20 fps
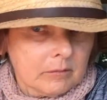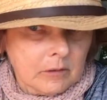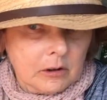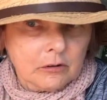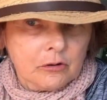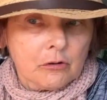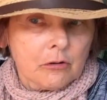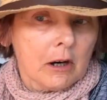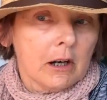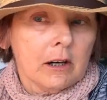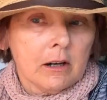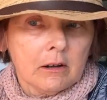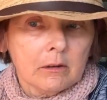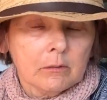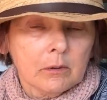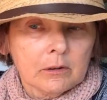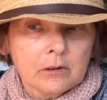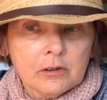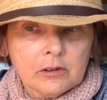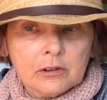The Dreddy.
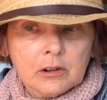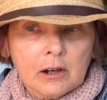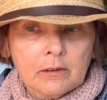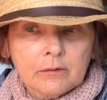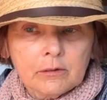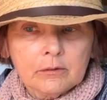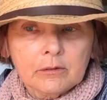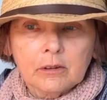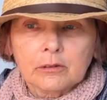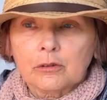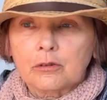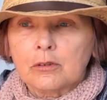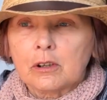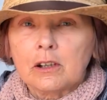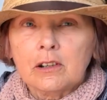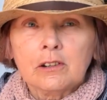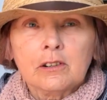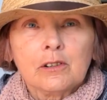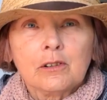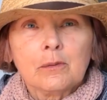Well, used to have, not
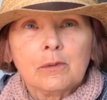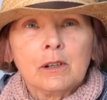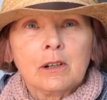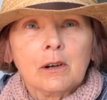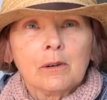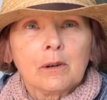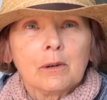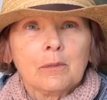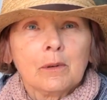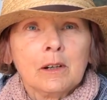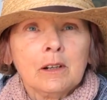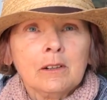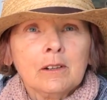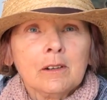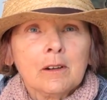Dreddy. You know what I mean?